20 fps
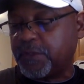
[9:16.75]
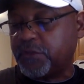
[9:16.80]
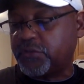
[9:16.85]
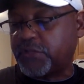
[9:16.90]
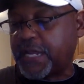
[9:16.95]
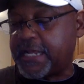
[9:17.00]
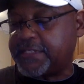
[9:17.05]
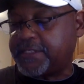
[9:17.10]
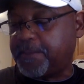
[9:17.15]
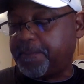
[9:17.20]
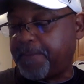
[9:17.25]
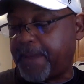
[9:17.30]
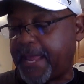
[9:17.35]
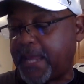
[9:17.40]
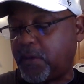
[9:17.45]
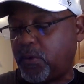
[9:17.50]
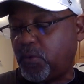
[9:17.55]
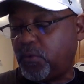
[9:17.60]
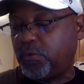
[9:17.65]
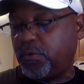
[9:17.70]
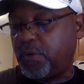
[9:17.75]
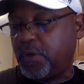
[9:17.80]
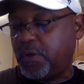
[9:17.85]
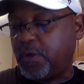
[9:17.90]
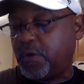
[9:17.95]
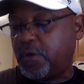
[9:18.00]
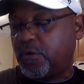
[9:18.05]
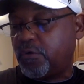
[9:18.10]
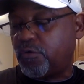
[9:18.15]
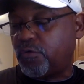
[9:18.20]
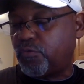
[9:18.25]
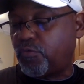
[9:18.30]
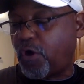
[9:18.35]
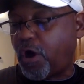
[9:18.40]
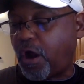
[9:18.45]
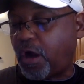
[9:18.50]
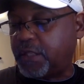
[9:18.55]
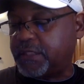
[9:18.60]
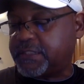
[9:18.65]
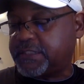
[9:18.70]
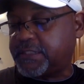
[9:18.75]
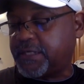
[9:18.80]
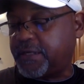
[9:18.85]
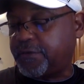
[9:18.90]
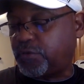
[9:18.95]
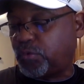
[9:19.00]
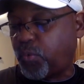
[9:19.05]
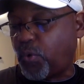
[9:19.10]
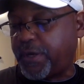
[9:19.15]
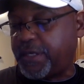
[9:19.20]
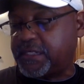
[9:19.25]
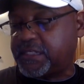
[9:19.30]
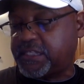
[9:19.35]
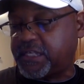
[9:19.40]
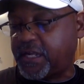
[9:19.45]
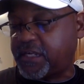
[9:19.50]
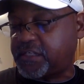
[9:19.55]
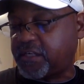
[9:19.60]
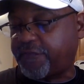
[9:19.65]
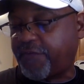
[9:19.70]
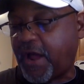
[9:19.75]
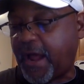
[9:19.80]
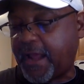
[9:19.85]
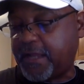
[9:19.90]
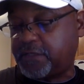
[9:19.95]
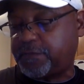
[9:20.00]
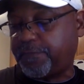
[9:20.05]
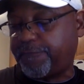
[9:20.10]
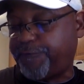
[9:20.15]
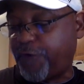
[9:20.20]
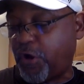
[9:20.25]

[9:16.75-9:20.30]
Jason Michael Rawlinson, 46 of High